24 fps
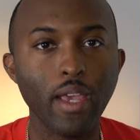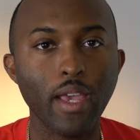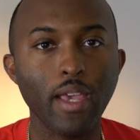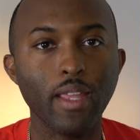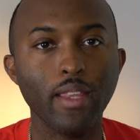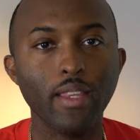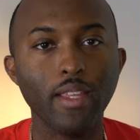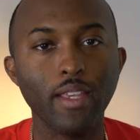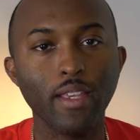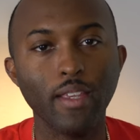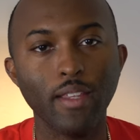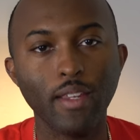
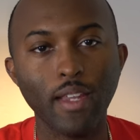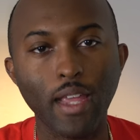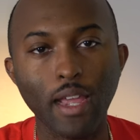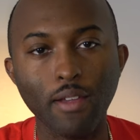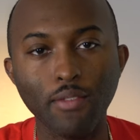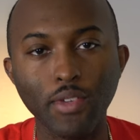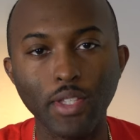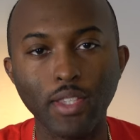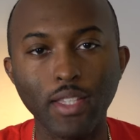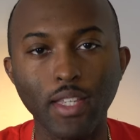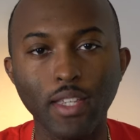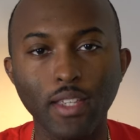And then
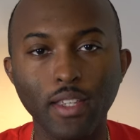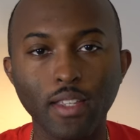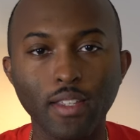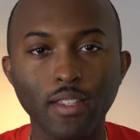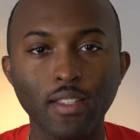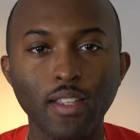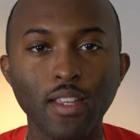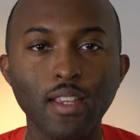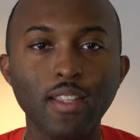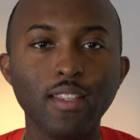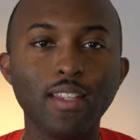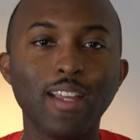
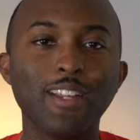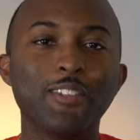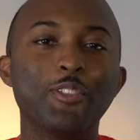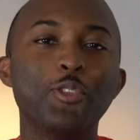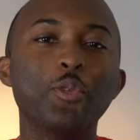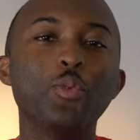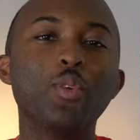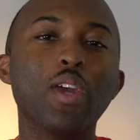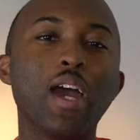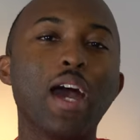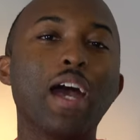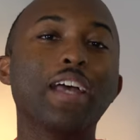everything that
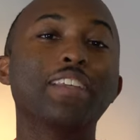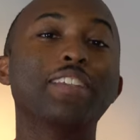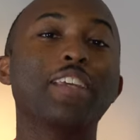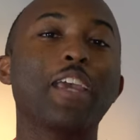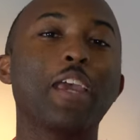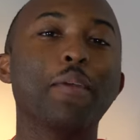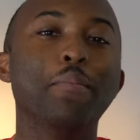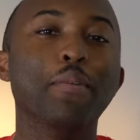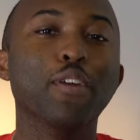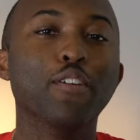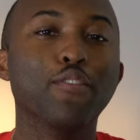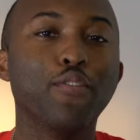you guys
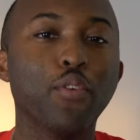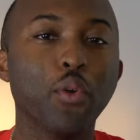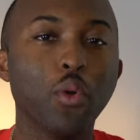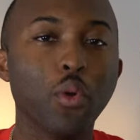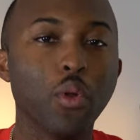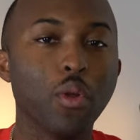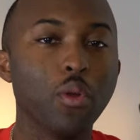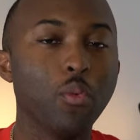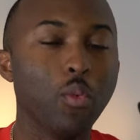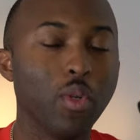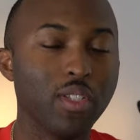came here for,